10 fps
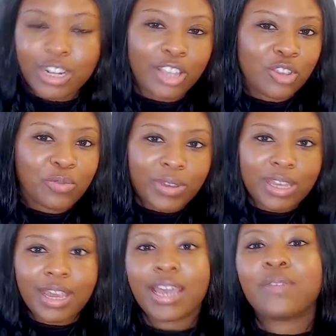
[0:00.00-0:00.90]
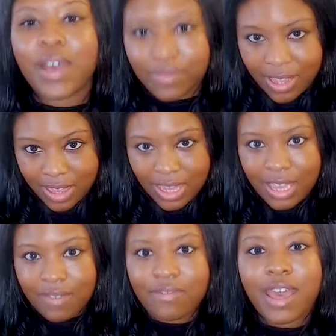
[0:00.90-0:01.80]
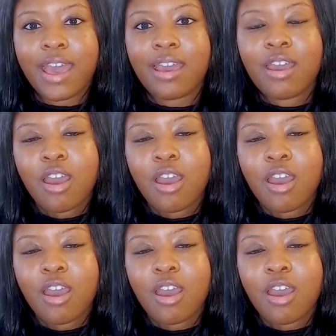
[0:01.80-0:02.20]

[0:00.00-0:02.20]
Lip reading: and you really kind of have to think of that